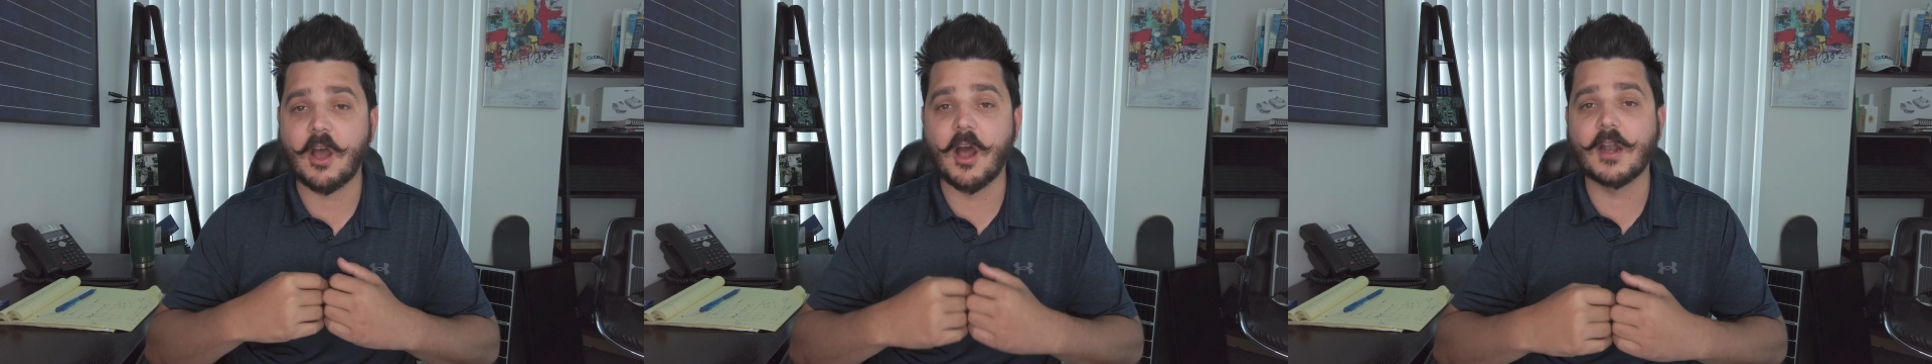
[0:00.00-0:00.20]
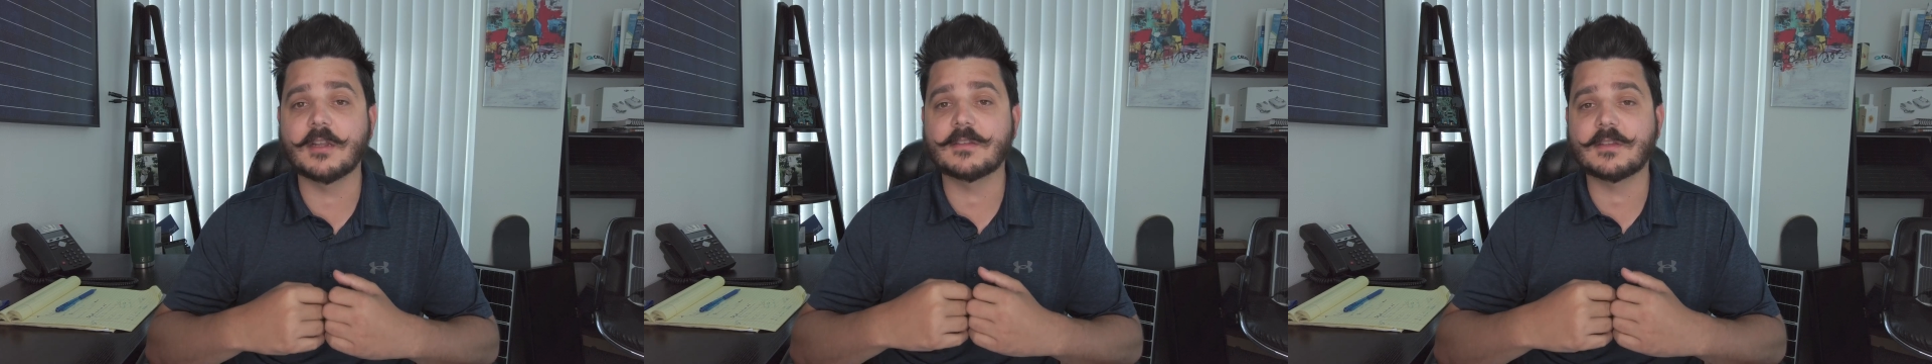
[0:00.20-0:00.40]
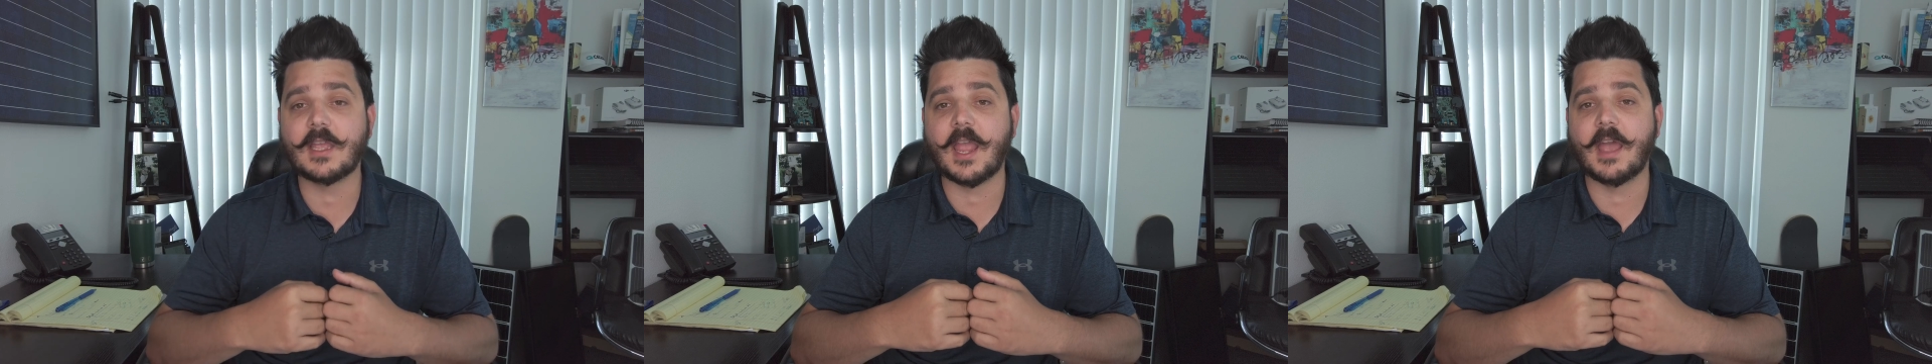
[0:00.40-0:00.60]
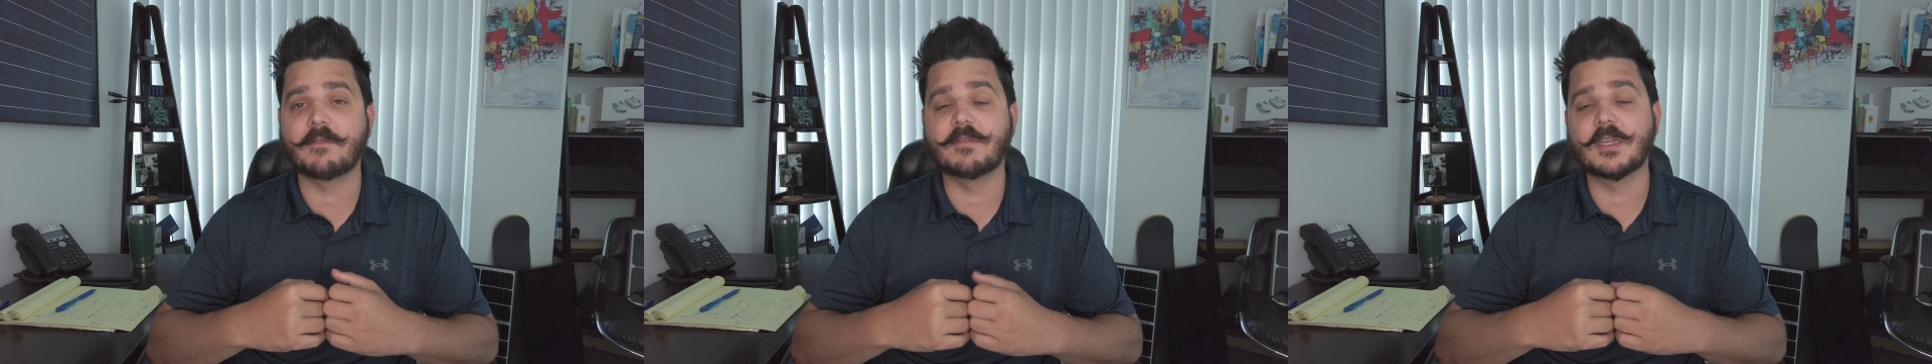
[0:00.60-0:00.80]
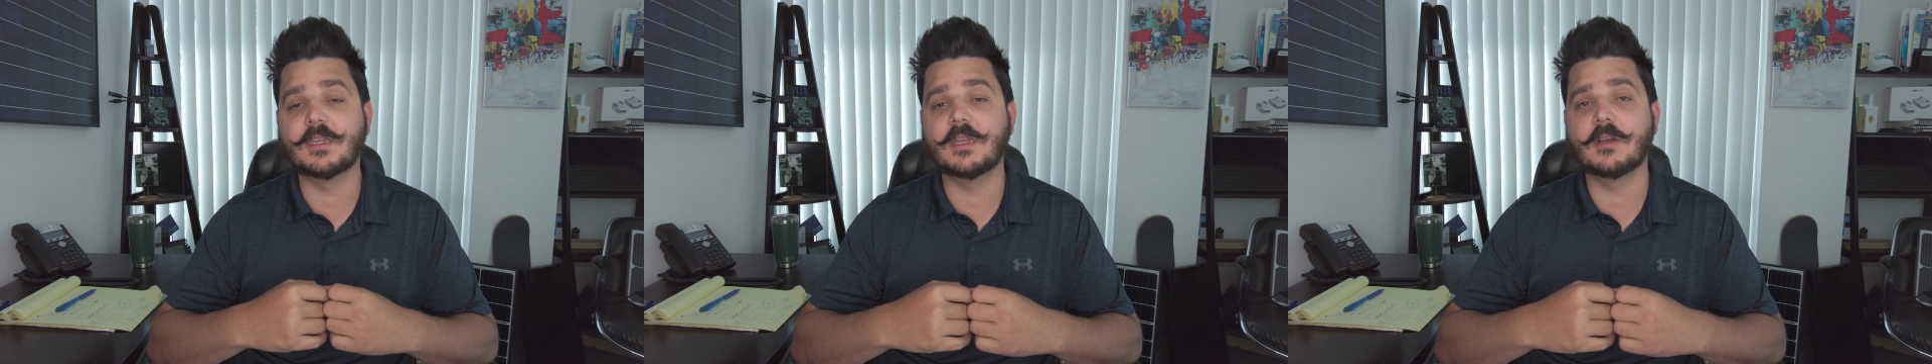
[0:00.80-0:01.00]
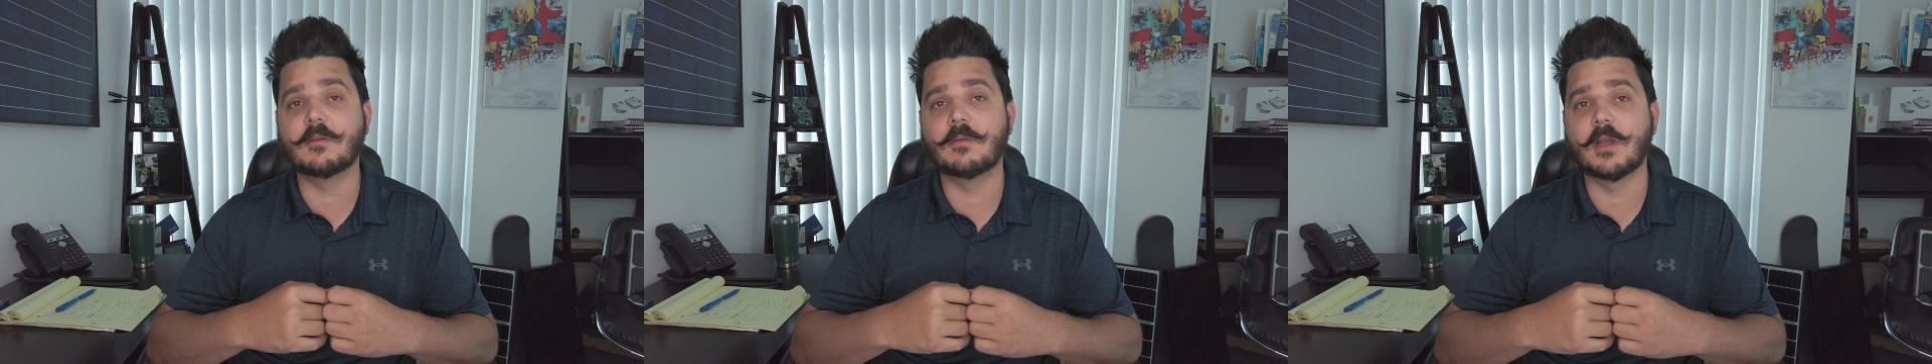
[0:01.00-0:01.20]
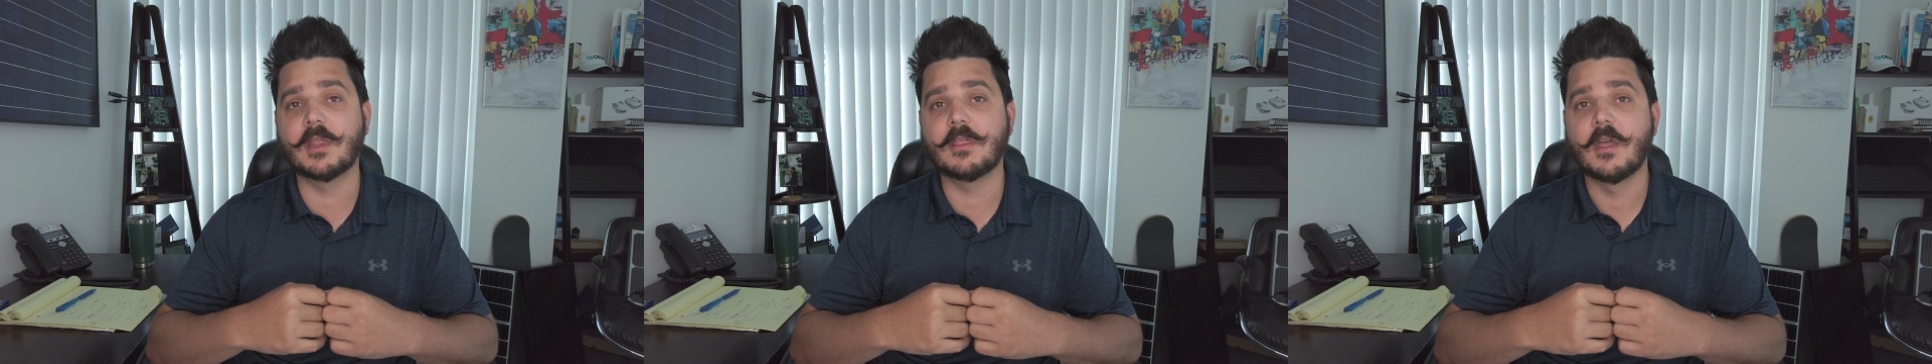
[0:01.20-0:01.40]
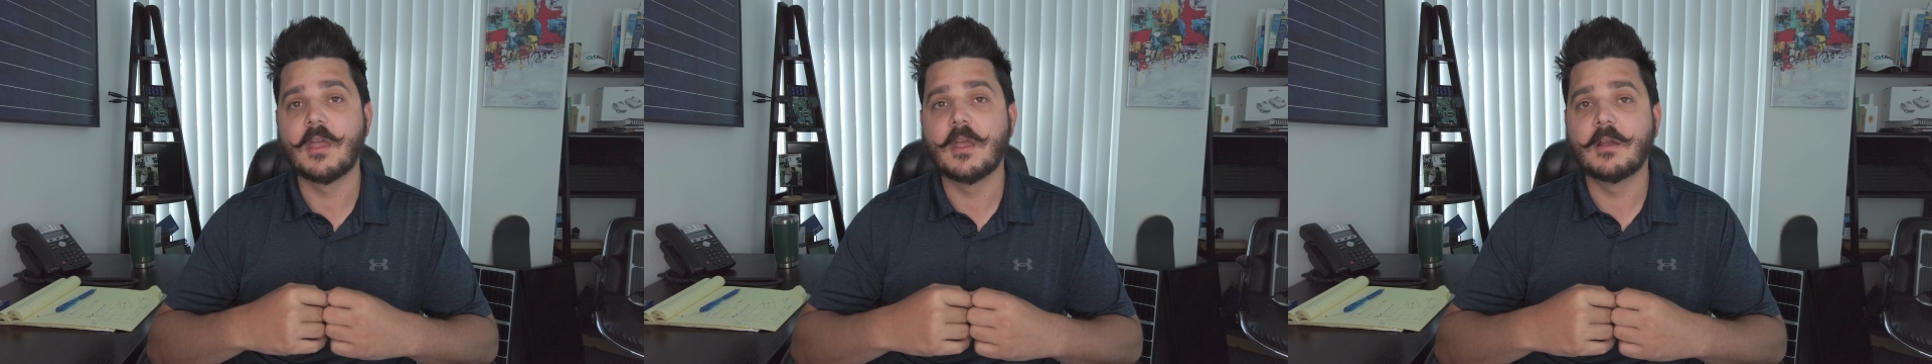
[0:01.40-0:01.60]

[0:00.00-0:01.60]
honestly have to deal with